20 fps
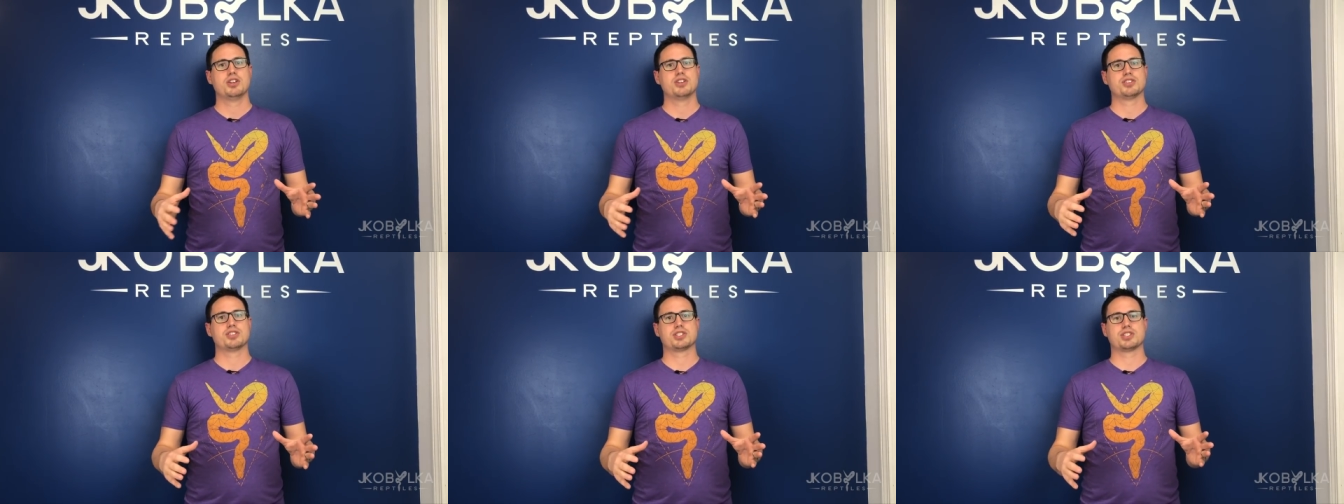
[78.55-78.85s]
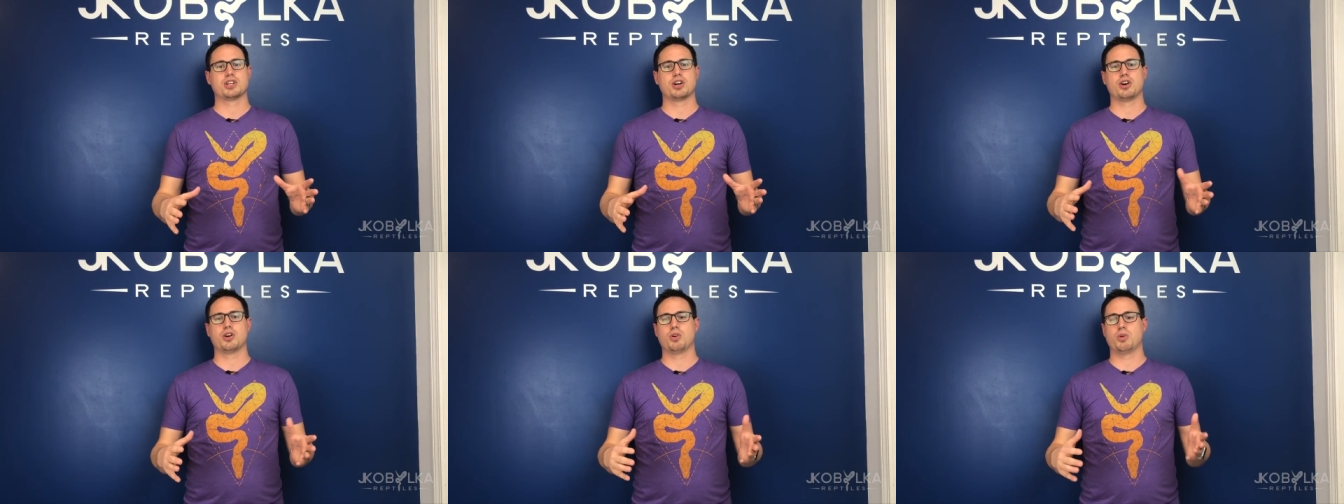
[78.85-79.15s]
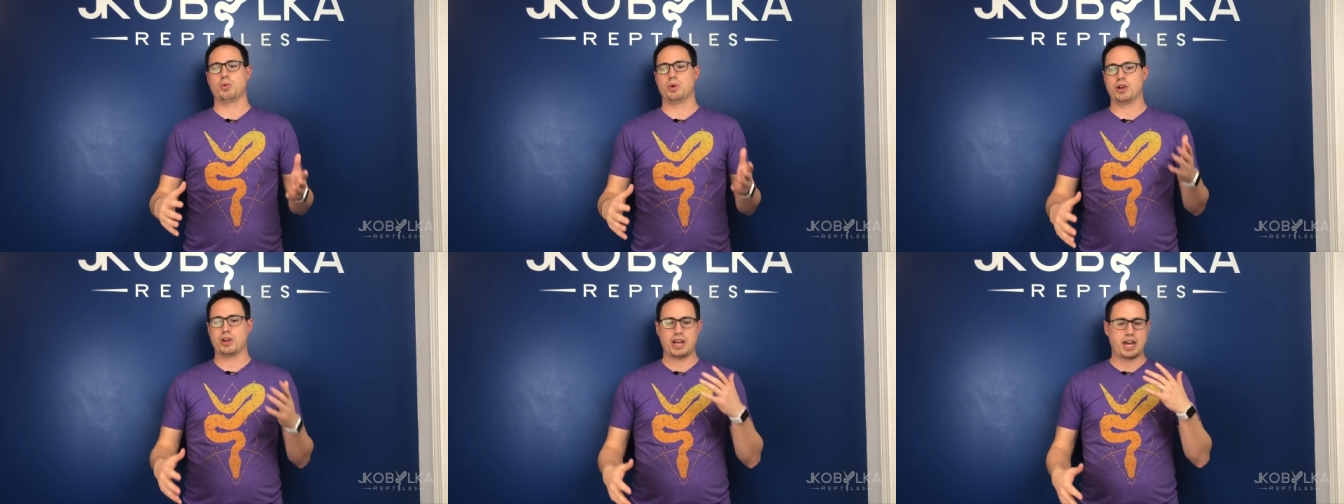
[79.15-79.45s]
So
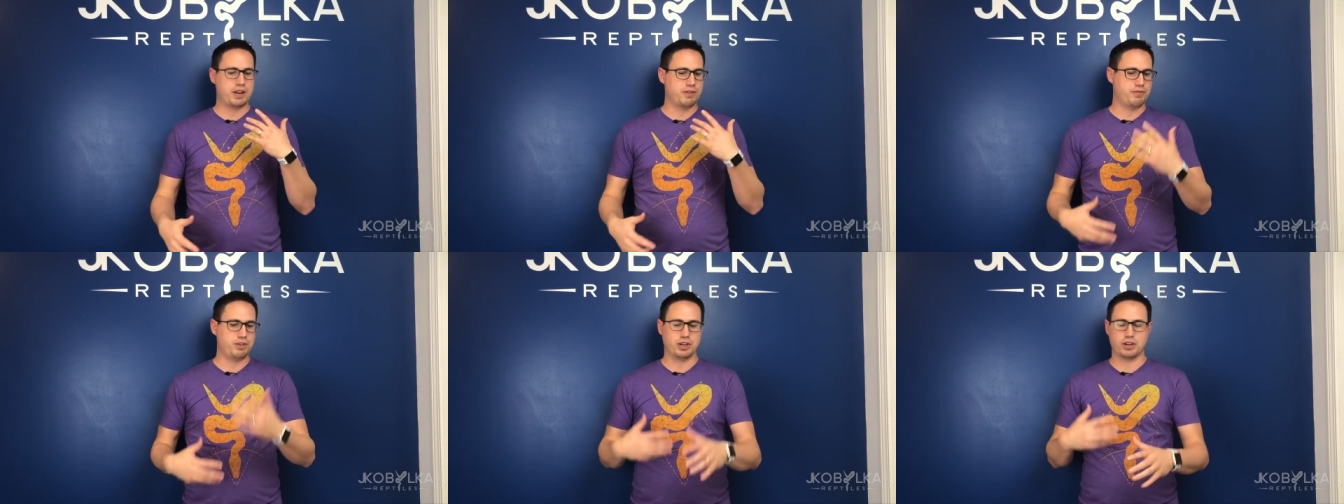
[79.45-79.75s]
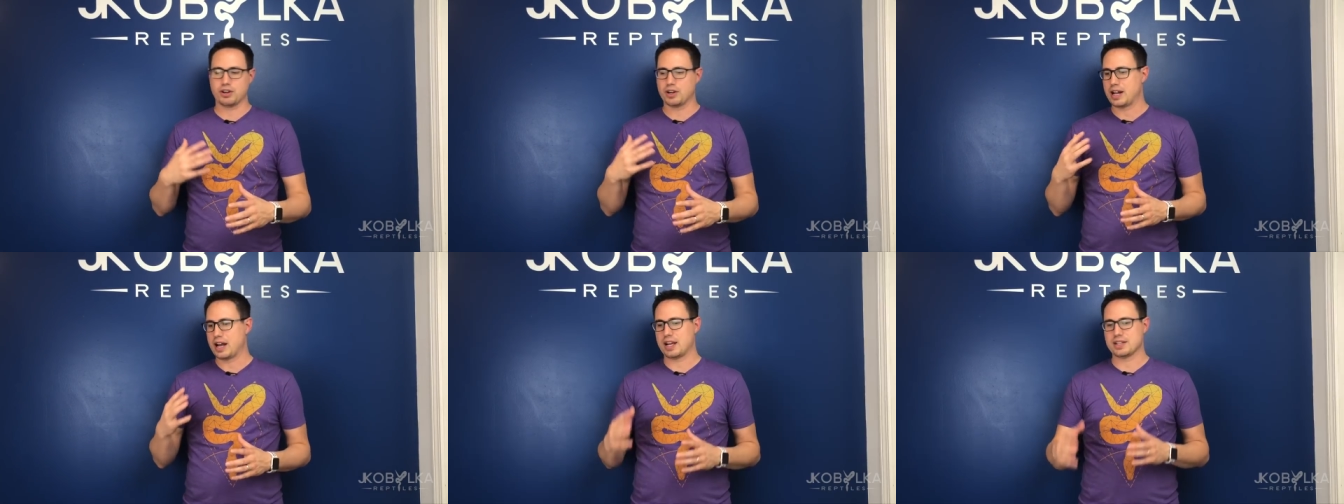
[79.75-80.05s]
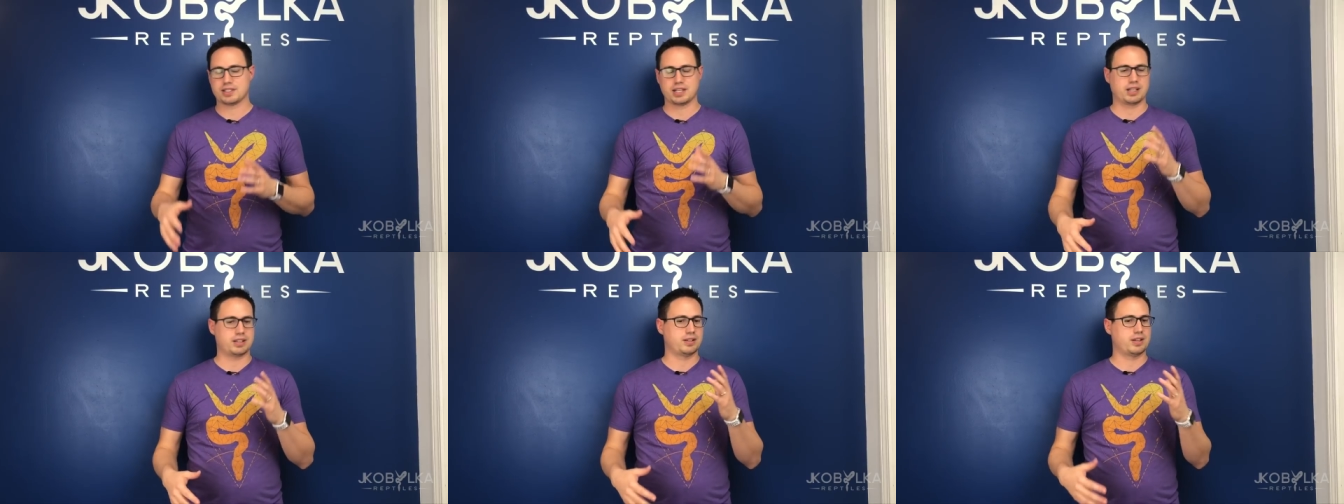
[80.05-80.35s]
we had to figure it out. I
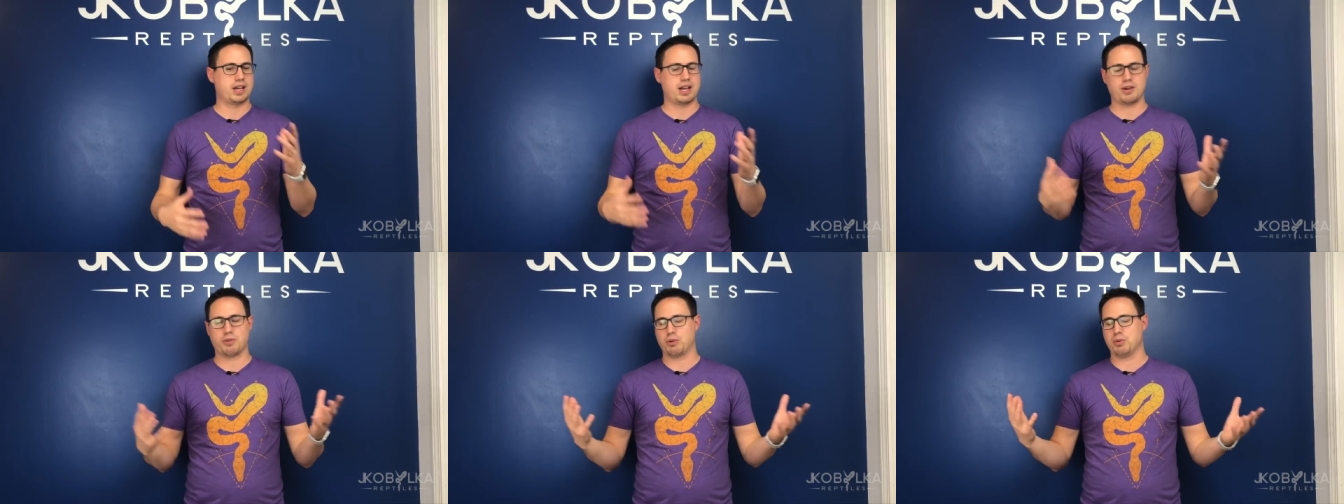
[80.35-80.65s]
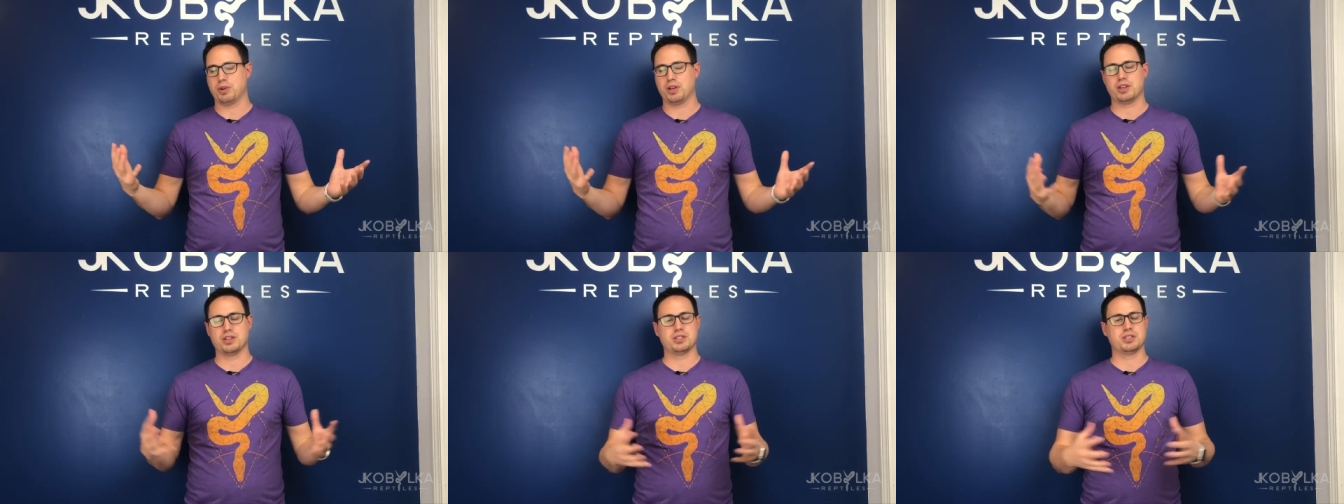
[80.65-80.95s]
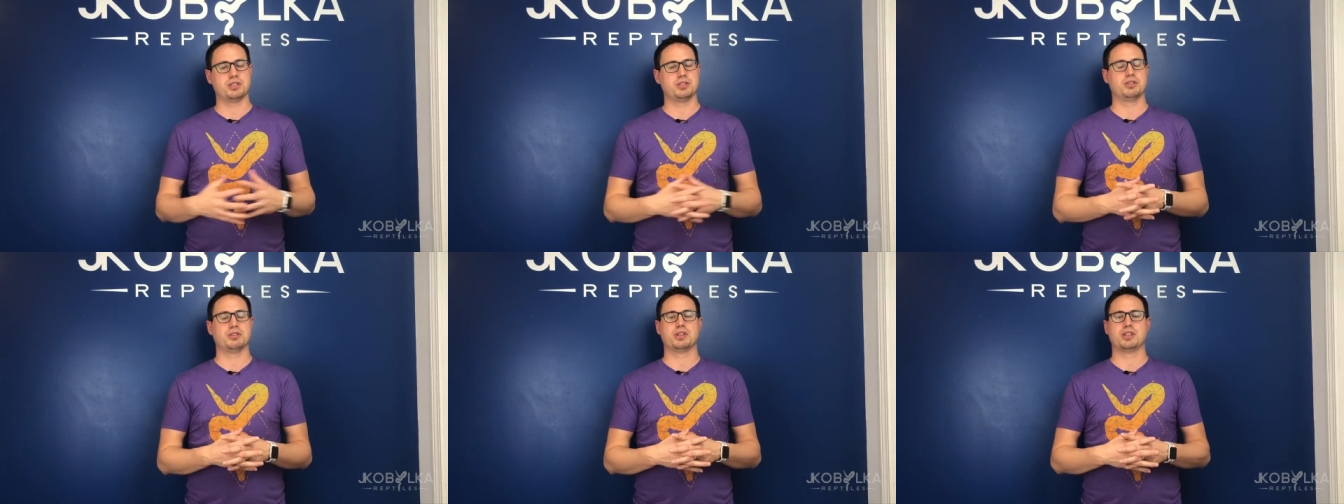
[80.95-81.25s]
was like, ah, what are we gonna
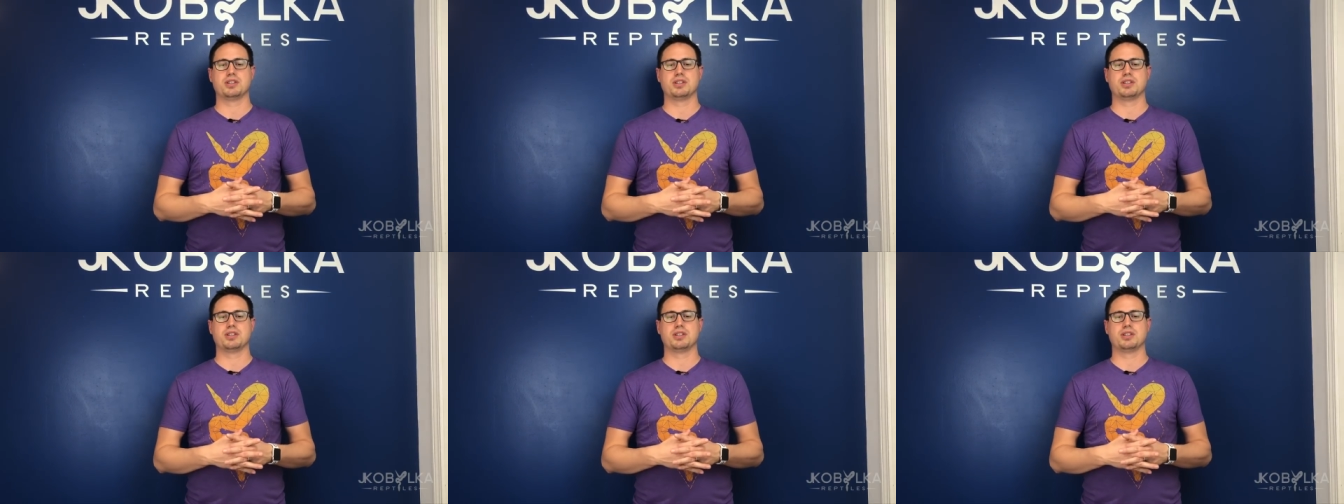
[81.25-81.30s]
do?